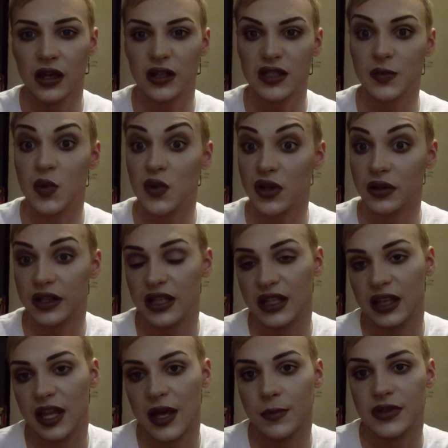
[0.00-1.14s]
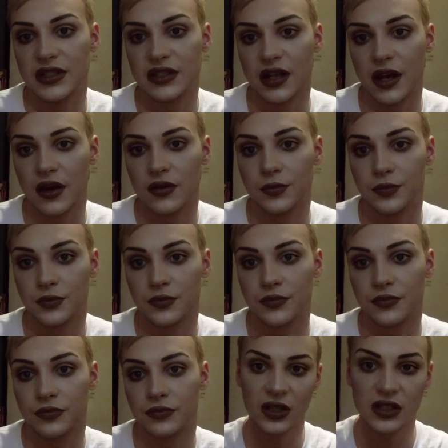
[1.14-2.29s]
smoother looking lips. So
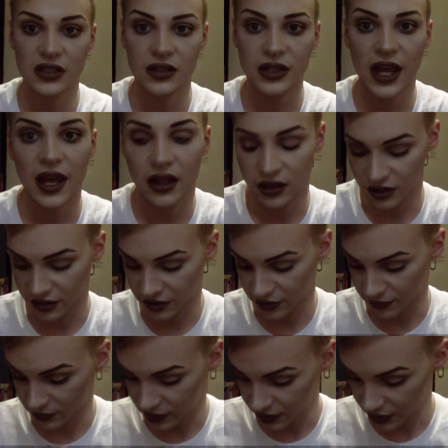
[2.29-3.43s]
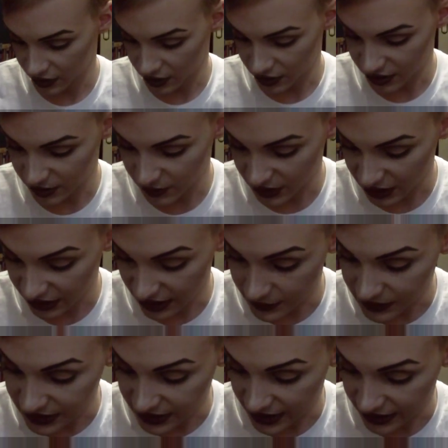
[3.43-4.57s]
yeah, some of the
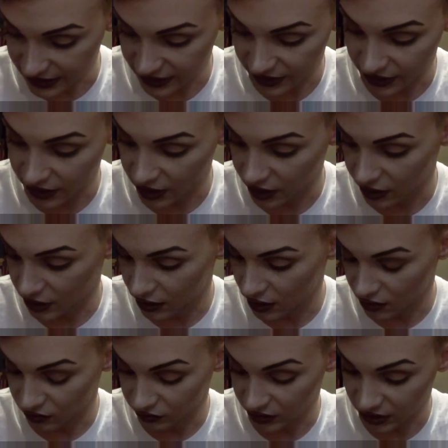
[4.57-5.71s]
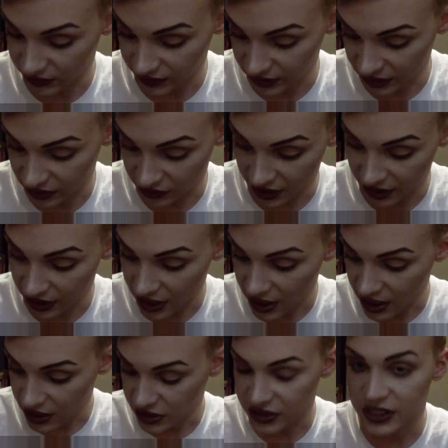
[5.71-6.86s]
lipsticks that are really great.
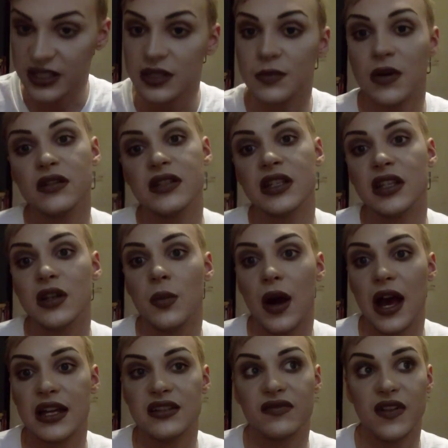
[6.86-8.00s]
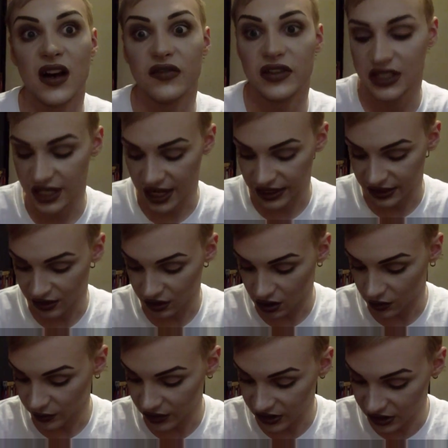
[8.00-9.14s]
She supposedly wears Velvet Teddy a
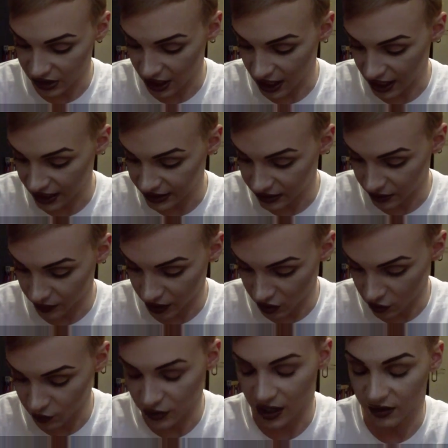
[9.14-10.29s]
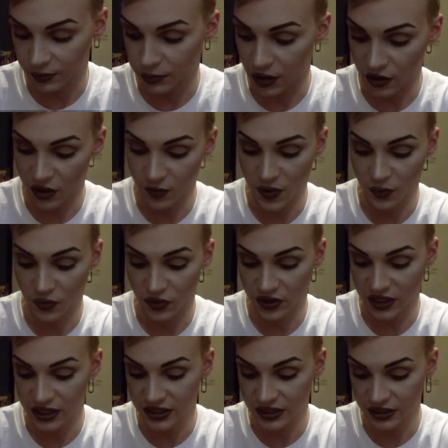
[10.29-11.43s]
lot, which I don't own, but I borrowed my
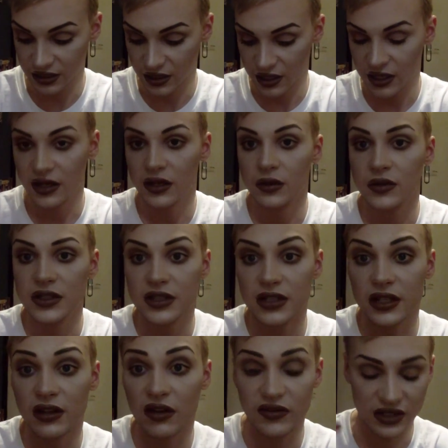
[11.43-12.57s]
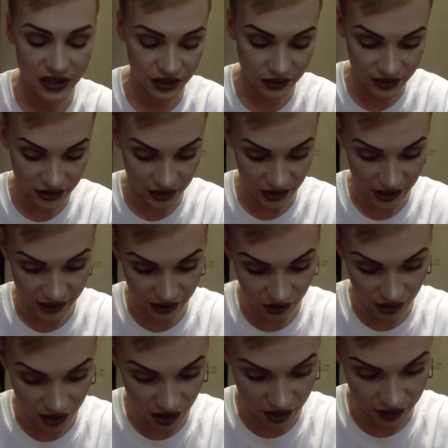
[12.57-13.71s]
brother's, which he obviously used to like a
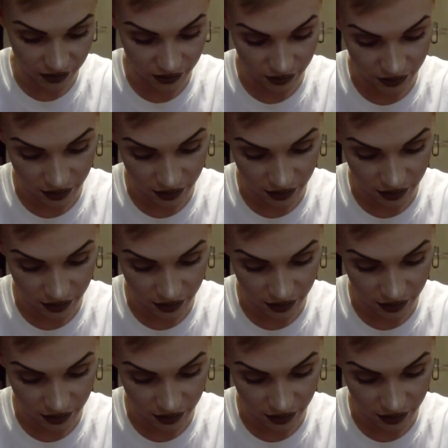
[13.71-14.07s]
lot.